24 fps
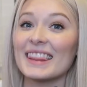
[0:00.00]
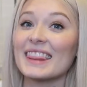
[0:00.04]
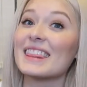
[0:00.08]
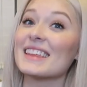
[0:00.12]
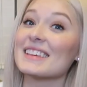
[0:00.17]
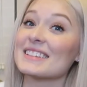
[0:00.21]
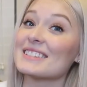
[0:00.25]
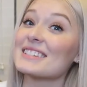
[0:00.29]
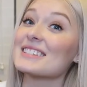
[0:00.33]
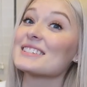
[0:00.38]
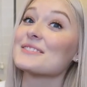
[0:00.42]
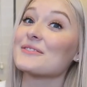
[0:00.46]

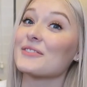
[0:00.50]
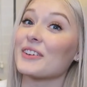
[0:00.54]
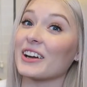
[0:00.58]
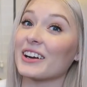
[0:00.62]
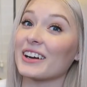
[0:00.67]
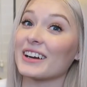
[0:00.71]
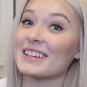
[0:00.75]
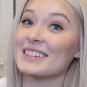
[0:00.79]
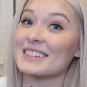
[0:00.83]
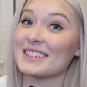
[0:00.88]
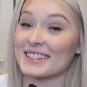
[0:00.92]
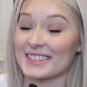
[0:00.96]
This is
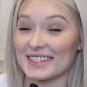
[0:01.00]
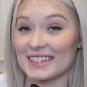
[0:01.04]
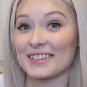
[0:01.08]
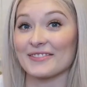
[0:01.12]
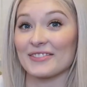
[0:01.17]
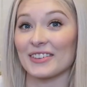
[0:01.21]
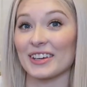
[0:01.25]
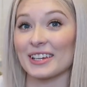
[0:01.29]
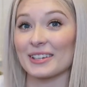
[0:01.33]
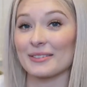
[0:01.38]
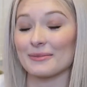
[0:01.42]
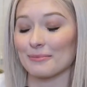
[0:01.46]
very
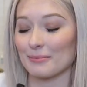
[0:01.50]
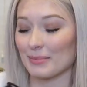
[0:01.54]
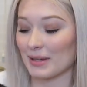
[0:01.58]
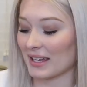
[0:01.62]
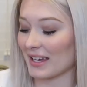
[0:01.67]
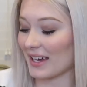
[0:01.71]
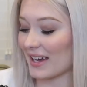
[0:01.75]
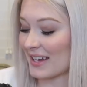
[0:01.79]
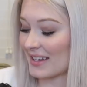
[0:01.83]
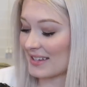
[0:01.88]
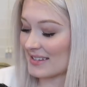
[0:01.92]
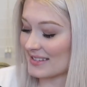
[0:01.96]
deceiving
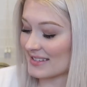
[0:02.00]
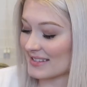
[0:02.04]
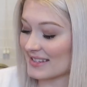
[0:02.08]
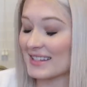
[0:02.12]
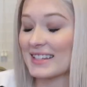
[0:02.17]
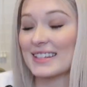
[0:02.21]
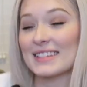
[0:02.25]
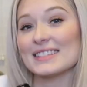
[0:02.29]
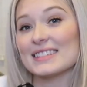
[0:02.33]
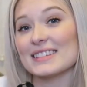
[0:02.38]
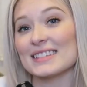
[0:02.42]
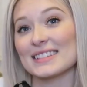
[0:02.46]
because
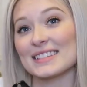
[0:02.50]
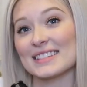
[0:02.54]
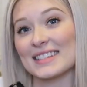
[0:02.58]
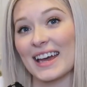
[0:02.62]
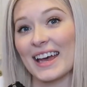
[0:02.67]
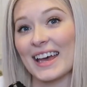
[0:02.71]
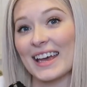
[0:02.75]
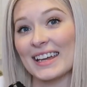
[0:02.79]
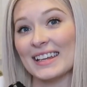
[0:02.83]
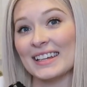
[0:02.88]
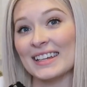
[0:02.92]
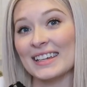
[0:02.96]
this is
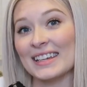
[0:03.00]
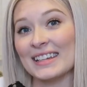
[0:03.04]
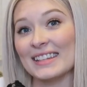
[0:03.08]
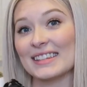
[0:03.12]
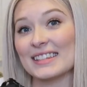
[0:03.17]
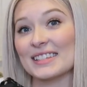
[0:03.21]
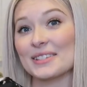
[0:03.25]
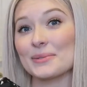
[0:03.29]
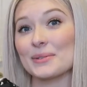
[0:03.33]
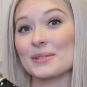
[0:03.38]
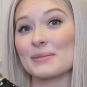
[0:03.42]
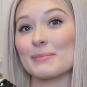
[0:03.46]
tiny.
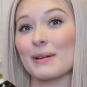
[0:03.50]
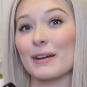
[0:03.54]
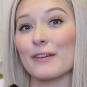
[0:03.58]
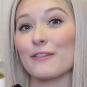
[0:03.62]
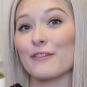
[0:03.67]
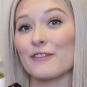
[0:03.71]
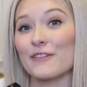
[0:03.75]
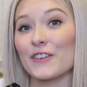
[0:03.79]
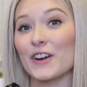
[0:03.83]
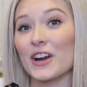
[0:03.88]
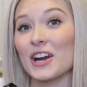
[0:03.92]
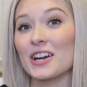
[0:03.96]
This was my
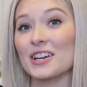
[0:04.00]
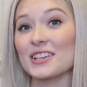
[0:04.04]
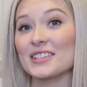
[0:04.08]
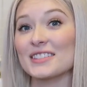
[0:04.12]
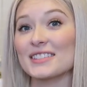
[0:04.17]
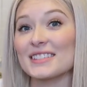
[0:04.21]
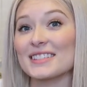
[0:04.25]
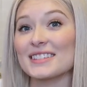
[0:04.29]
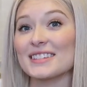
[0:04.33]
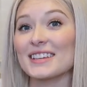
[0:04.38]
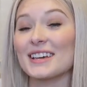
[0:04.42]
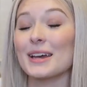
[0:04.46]

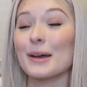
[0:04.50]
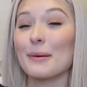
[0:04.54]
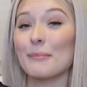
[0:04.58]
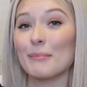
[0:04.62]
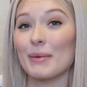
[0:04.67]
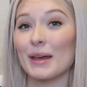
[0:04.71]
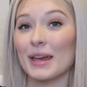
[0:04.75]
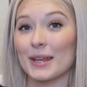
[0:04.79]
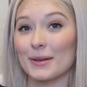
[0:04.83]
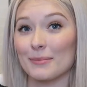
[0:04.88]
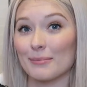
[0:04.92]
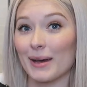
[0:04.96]
first
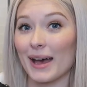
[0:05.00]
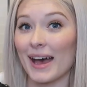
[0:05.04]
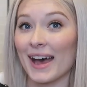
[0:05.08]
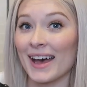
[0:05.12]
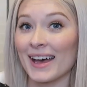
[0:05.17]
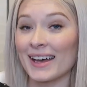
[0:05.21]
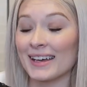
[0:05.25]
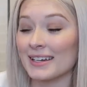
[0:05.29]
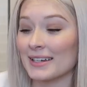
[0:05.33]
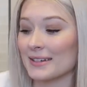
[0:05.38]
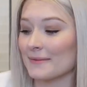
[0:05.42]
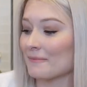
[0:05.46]
pin
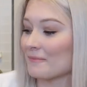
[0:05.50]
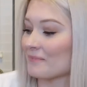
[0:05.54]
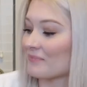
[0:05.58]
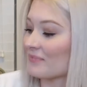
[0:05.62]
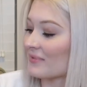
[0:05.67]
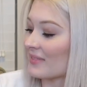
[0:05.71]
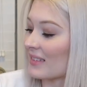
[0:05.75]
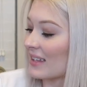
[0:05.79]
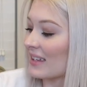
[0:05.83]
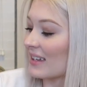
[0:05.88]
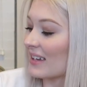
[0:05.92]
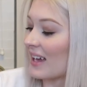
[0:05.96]
bag.
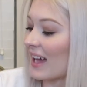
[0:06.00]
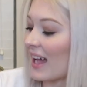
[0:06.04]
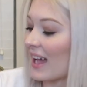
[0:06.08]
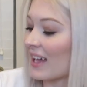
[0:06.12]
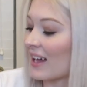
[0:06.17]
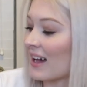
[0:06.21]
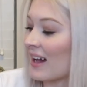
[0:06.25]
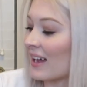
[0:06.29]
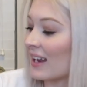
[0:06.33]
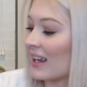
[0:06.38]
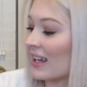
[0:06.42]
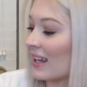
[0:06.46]
I
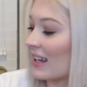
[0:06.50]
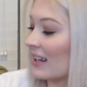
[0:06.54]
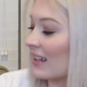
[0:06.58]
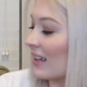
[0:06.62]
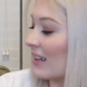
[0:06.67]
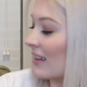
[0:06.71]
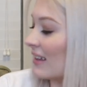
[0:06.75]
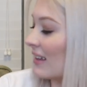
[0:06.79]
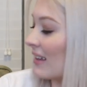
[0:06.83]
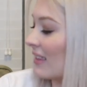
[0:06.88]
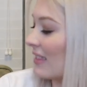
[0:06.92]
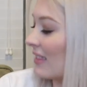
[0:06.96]
got it
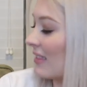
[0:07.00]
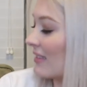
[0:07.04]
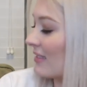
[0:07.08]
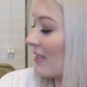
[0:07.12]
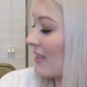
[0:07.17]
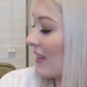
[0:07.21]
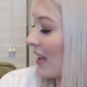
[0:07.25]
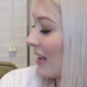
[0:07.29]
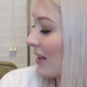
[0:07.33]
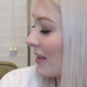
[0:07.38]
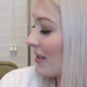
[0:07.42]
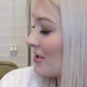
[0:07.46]
in
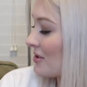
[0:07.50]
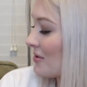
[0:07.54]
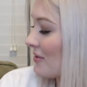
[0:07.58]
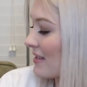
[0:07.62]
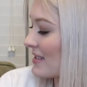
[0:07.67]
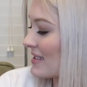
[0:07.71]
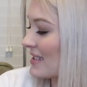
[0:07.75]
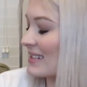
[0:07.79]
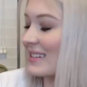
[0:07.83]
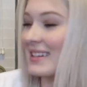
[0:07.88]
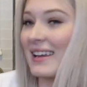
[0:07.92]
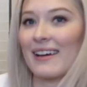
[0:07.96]
like
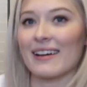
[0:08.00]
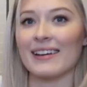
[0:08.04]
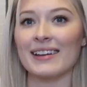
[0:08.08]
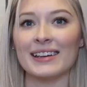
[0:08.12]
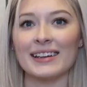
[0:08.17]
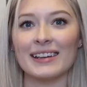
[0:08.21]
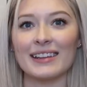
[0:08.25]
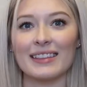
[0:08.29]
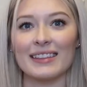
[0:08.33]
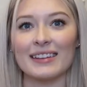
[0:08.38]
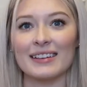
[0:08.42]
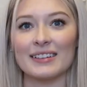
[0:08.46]

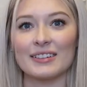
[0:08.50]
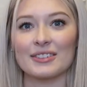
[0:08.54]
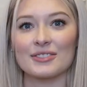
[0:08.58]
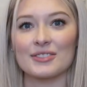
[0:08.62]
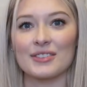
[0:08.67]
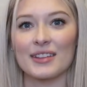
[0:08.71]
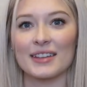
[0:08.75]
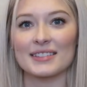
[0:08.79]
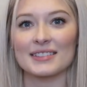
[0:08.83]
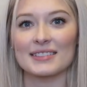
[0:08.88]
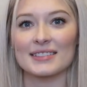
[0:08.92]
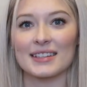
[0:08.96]
2009, I think, or
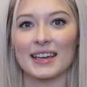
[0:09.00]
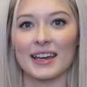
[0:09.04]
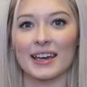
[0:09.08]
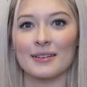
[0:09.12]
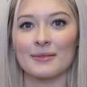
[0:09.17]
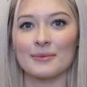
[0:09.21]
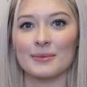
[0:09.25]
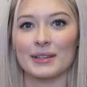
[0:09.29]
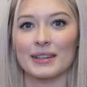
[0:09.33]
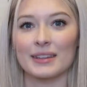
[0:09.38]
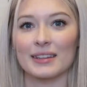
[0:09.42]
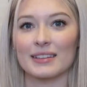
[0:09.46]

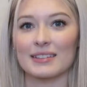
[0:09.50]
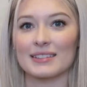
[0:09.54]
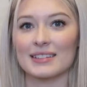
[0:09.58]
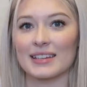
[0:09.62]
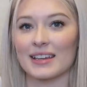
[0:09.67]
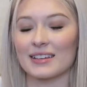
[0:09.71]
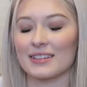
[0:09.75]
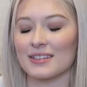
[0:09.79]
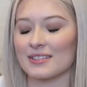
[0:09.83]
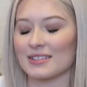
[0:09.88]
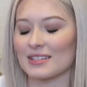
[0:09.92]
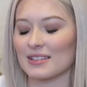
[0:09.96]
2010 when the
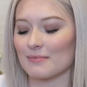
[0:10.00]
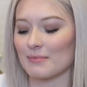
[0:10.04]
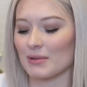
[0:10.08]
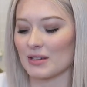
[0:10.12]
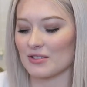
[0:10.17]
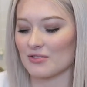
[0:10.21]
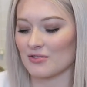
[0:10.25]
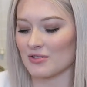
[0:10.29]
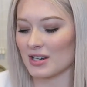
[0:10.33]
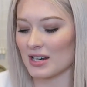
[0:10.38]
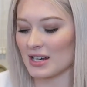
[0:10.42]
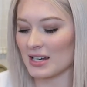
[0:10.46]
10 years of
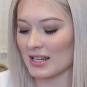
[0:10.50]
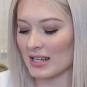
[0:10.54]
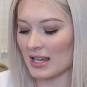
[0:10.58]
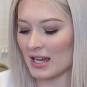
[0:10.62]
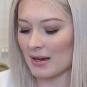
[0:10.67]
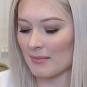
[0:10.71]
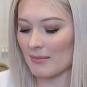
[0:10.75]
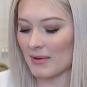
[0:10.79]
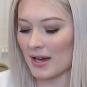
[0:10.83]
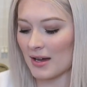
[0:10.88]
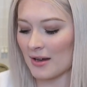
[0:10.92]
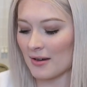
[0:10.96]
pin trading
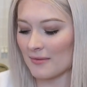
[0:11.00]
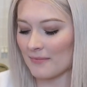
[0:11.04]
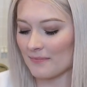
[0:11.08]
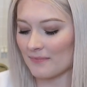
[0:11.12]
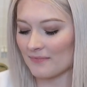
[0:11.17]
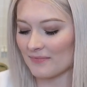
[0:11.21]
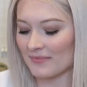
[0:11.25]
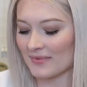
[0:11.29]
came out.